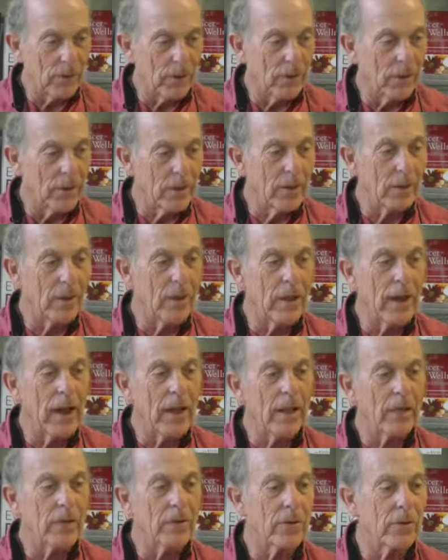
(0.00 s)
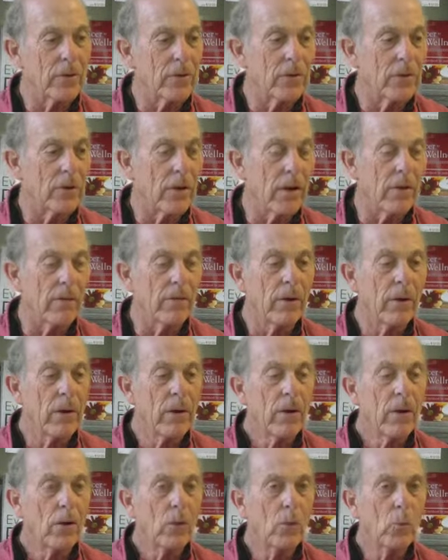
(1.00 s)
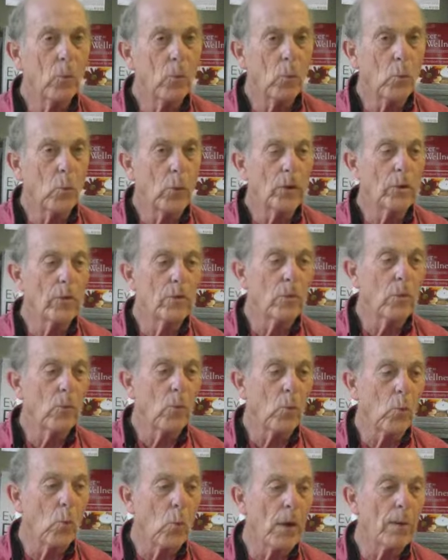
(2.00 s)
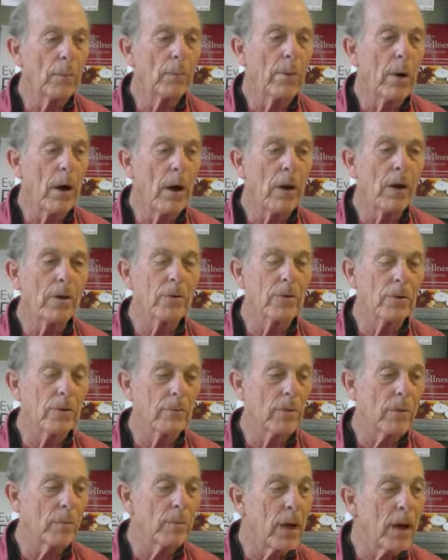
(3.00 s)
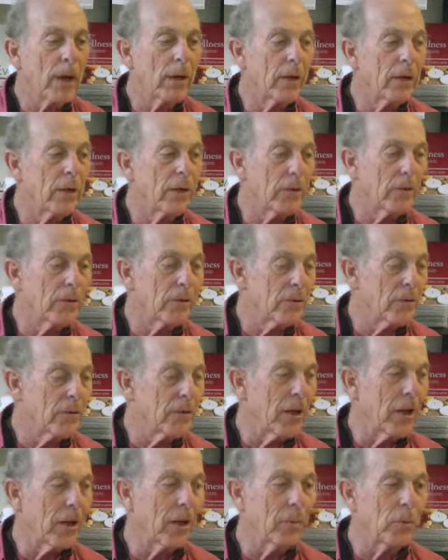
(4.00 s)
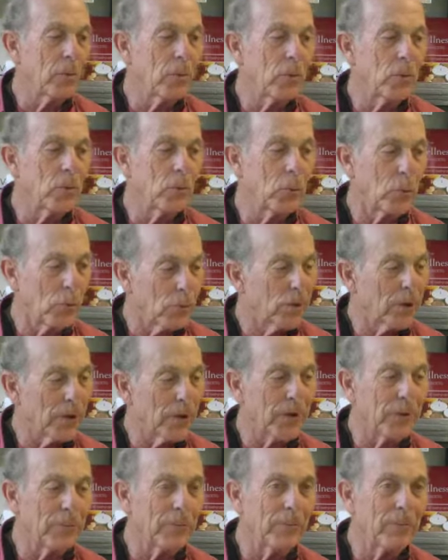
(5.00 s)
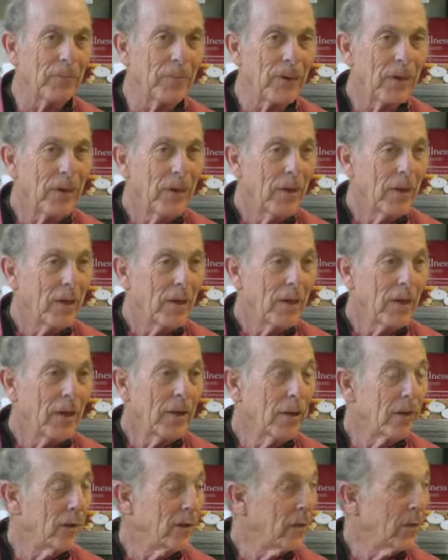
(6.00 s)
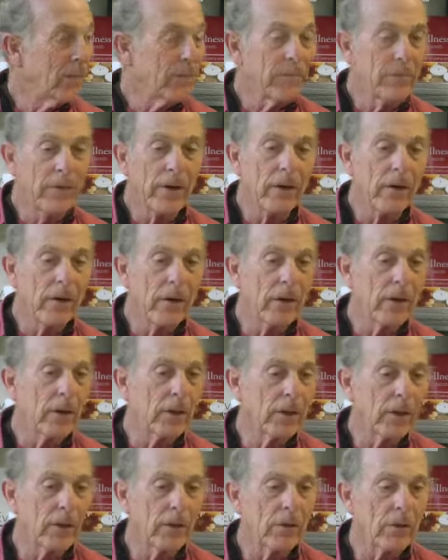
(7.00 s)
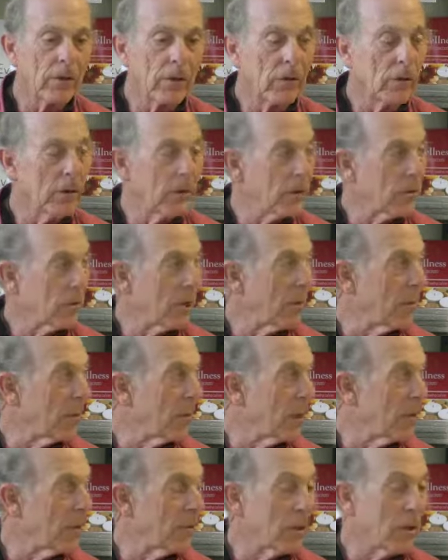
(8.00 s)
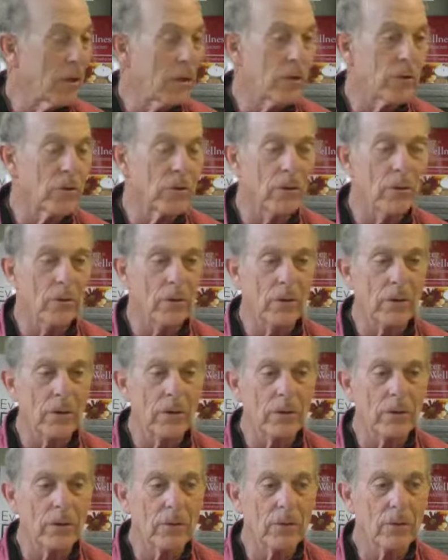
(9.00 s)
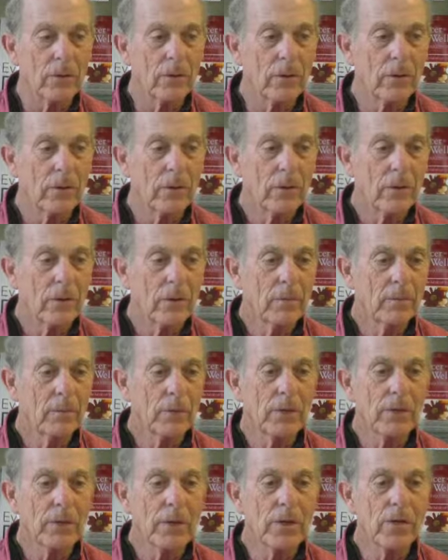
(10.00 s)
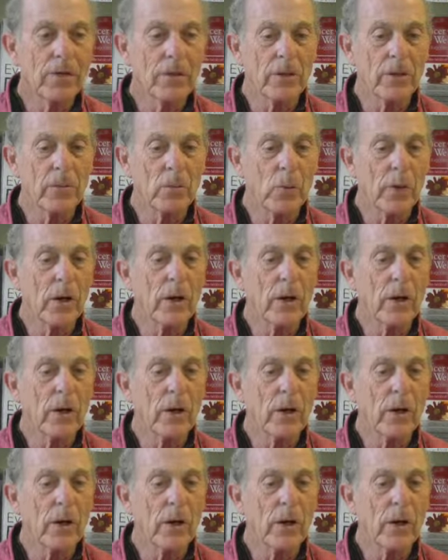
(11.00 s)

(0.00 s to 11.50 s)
He did an analysis of what parts of the body does Delamune work in, and he did a very thorough examination and told us precisely